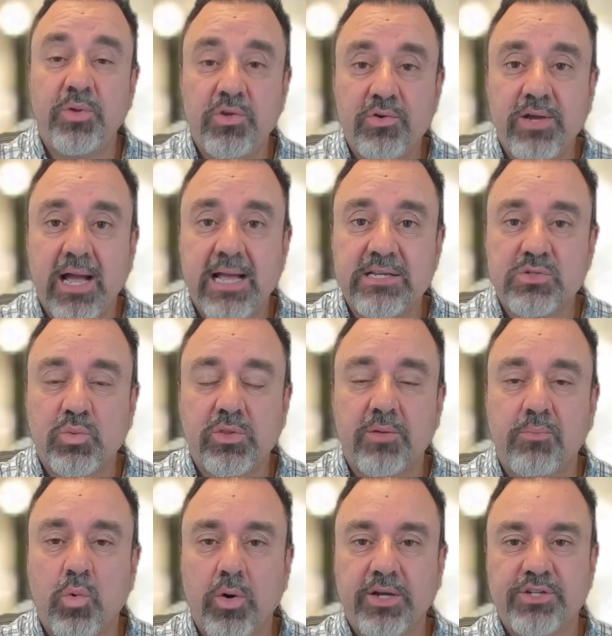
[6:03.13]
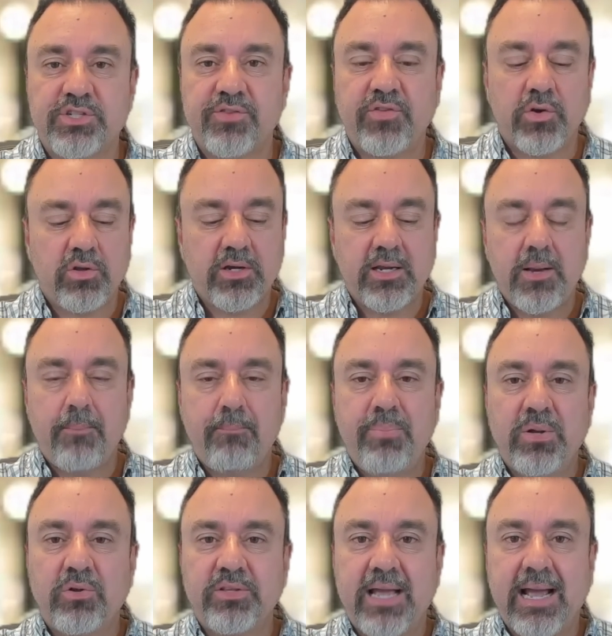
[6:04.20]
you guys with a mortgage. If you're looking to
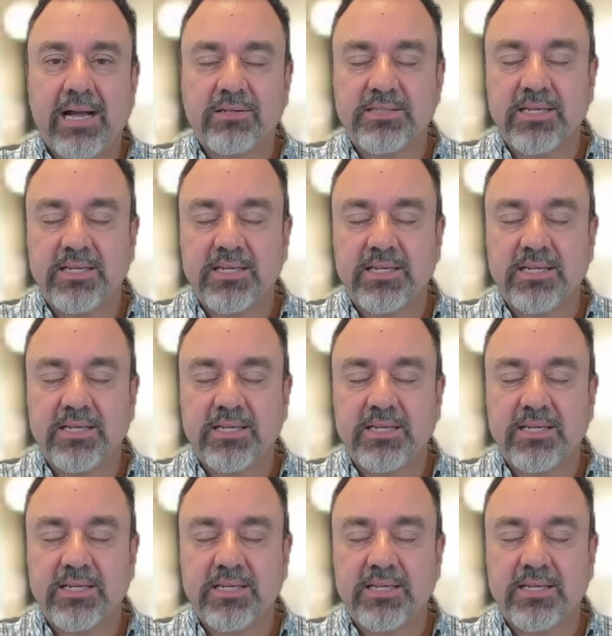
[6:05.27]
build a house,